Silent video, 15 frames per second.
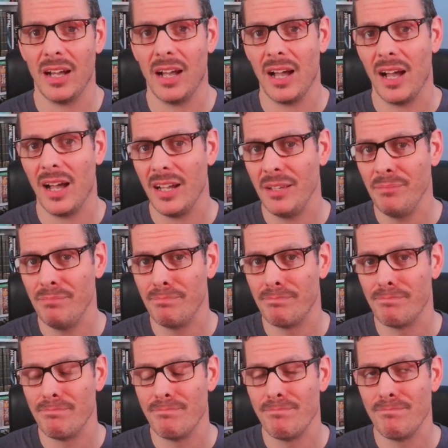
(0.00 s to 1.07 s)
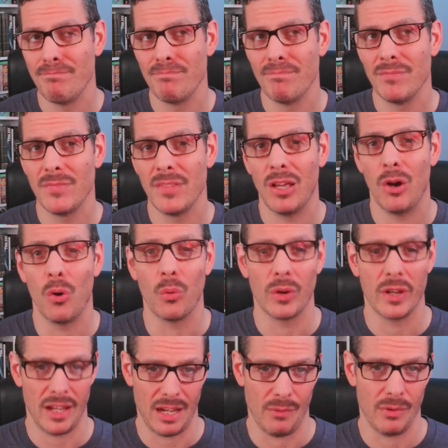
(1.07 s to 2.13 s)
I'm
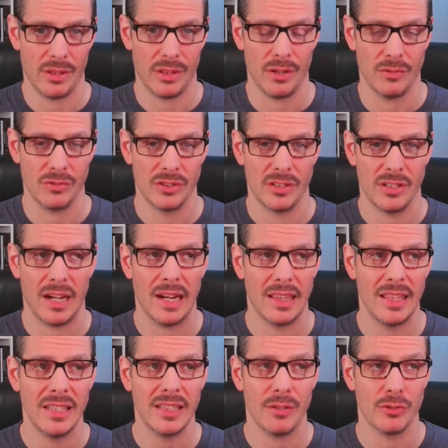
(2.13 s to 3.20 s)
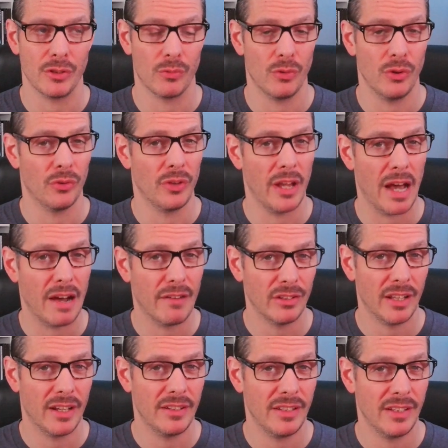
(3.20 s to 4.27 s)
okay with those. I think that was a real novel
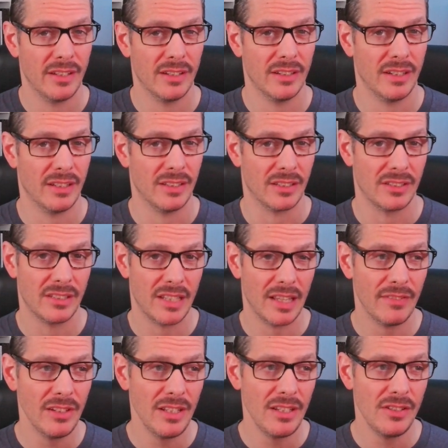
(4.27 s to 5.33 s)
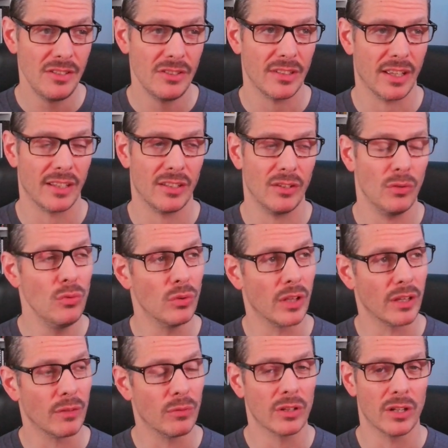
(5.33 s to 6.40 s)
idea in the 70s. Like, oh,
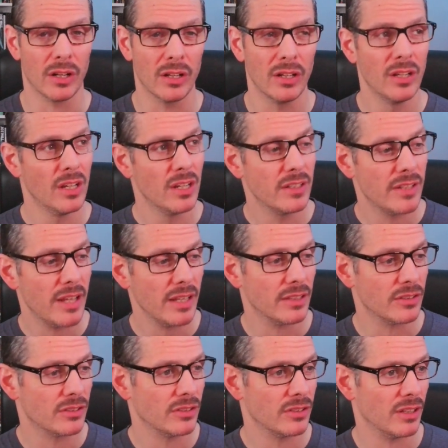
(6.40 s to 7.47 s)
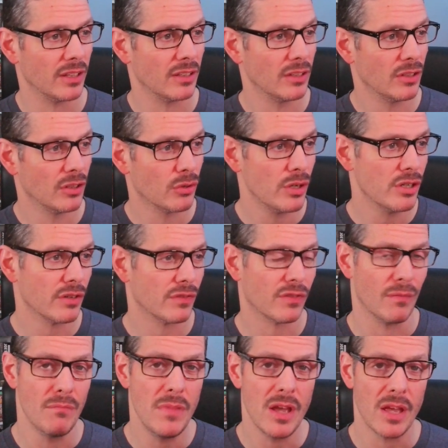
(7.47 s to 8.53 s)
like we're gonna take this like creature
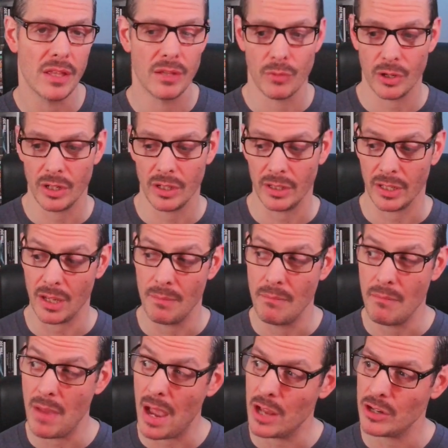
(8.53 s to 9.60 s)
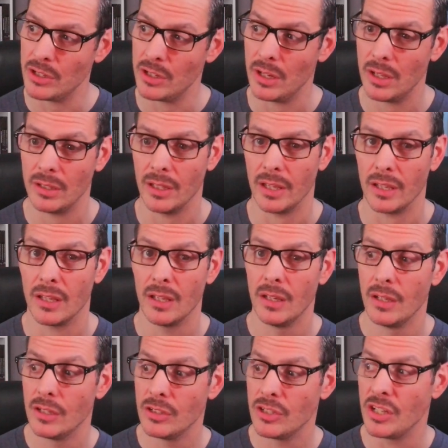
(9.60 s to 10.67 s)
from myth and we're gonna like imagine it in like
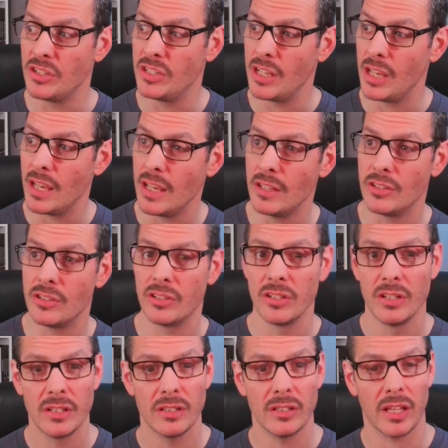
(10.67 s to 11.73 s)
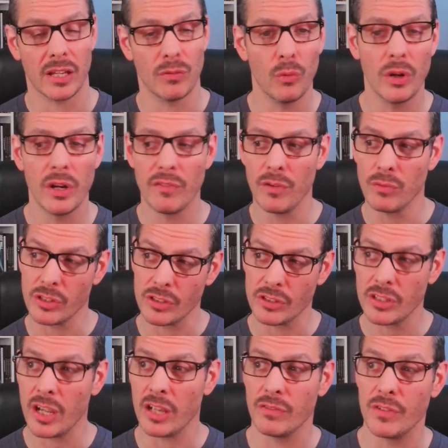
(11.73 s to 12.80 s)
today's like what if it was a
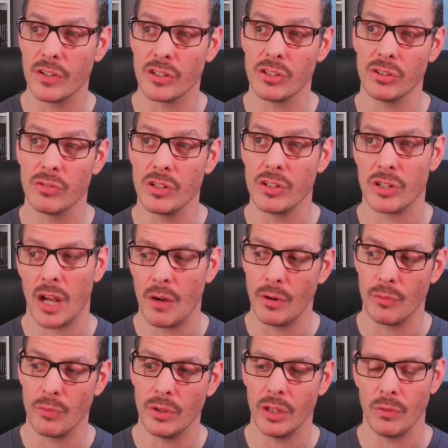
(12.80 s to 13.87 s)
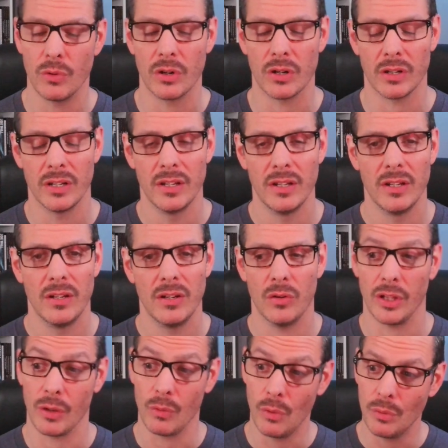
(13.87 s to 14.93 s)
science fiction creature? How would it really work?
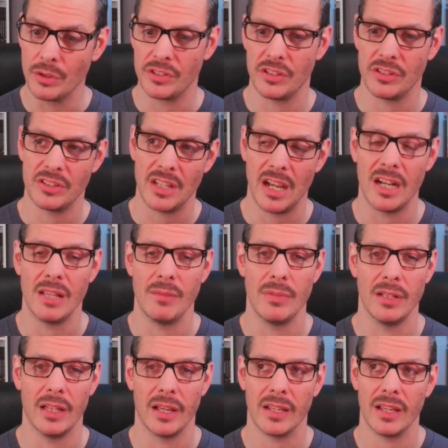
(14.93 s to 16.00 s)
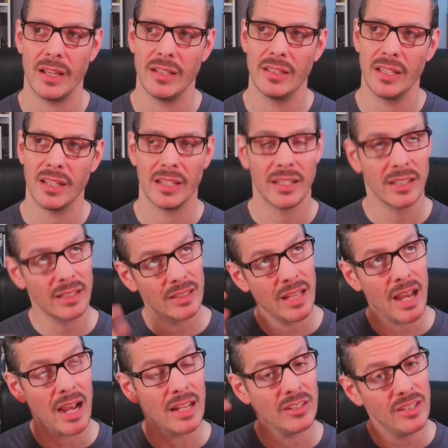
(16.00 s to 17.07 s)
Or like what would society be like? And they
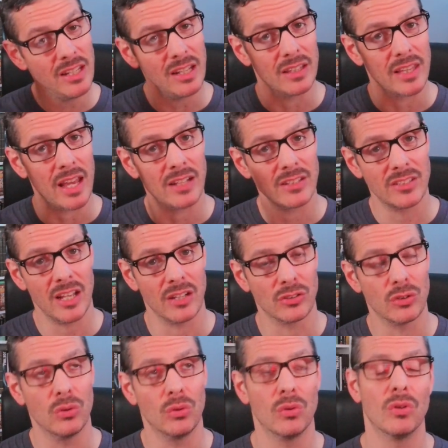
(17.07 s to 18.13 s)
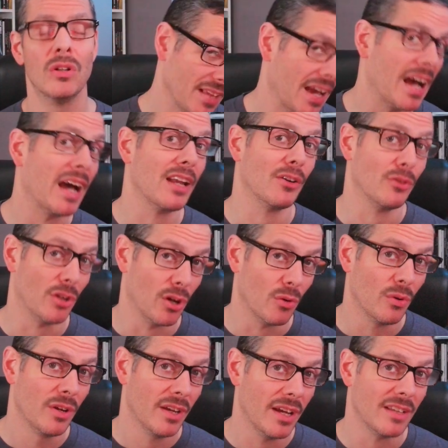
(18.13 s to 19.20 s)
the idea that sounds cool. I don't know.
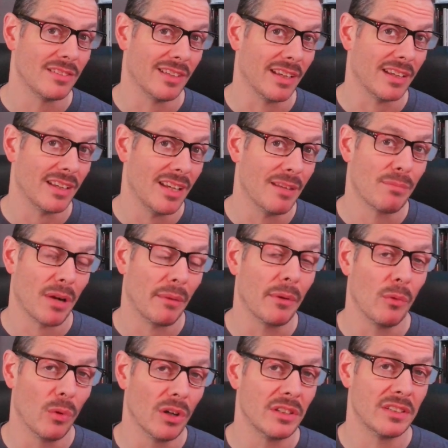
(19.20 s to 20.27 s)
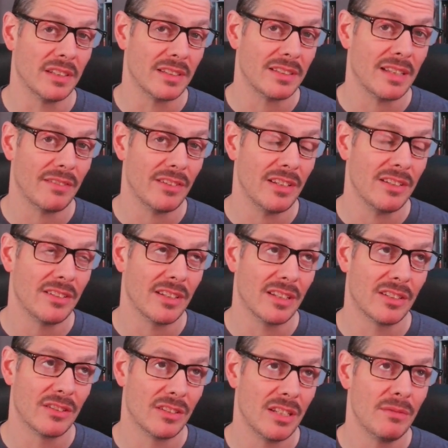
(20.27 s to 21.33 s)
As like it probably was in the 70s, it
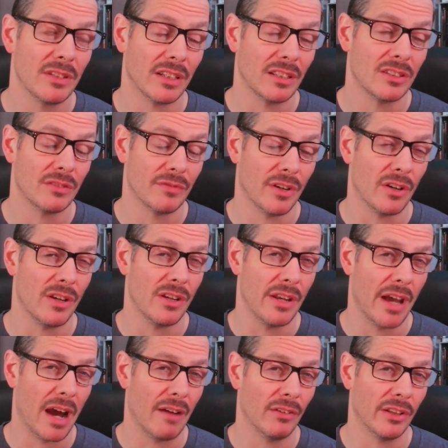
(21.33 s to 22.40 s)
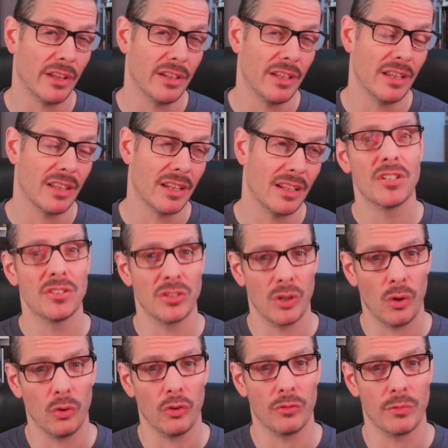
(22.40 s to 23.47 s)
seems like it's a very novel idea that doesn't
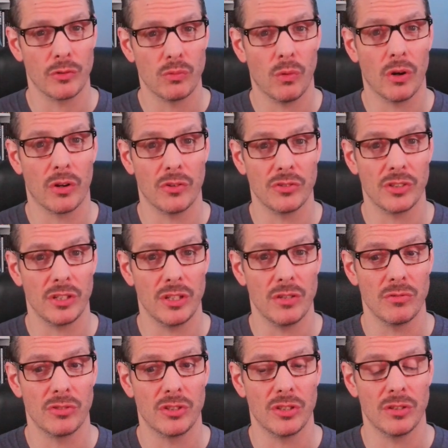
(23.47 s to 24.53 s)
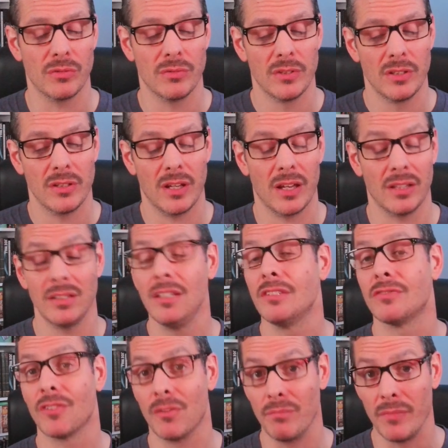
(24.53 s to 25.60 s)
hold as much water as it used to. Uh, at
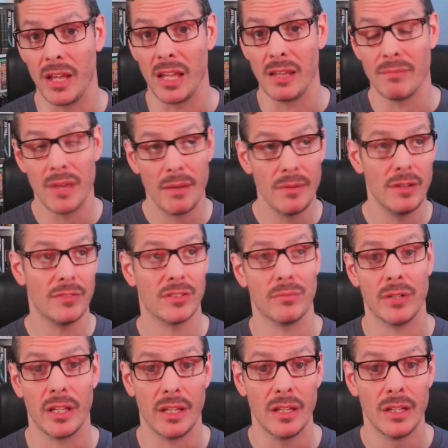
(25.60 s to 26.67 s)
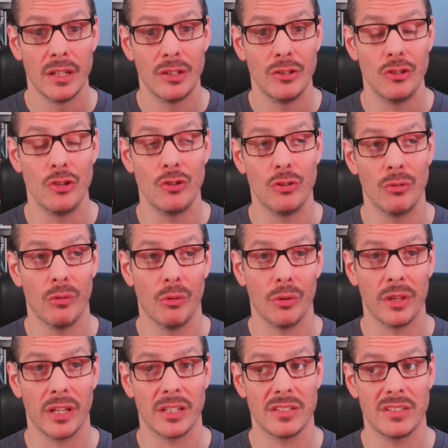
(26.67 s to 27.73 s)
least for me. Maybe if somebody new to it will
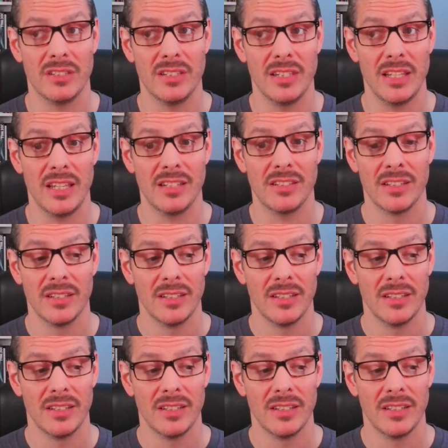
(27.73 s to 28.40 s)
think it's neat.